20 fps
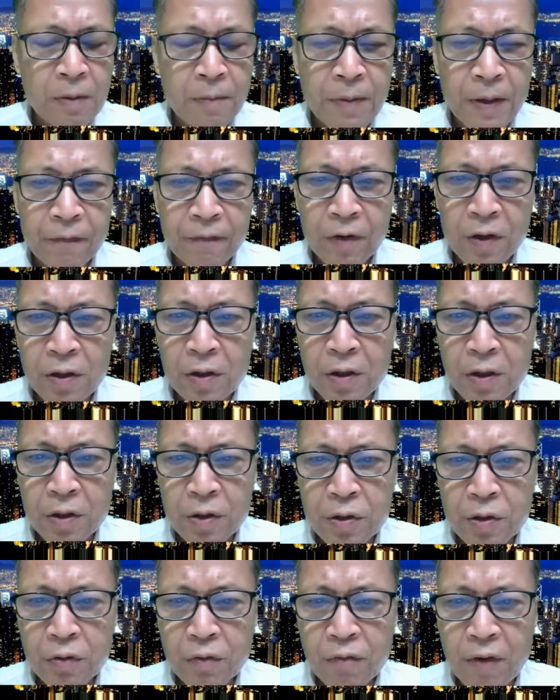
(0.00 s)
before
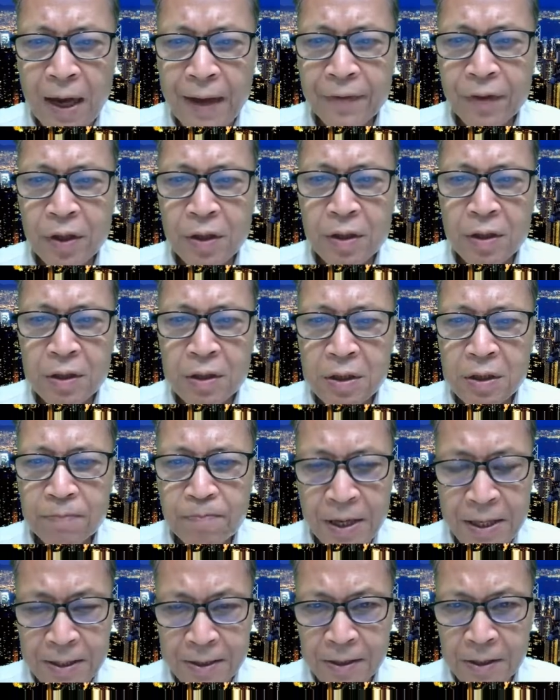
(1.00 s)
you rent the
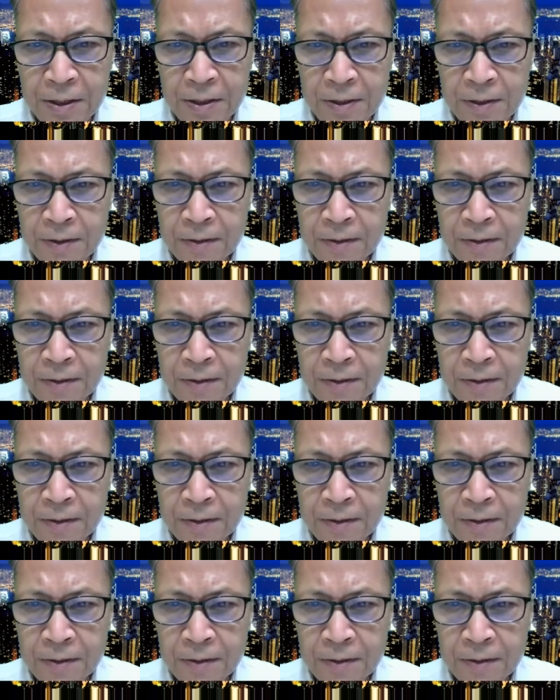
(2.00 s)
space.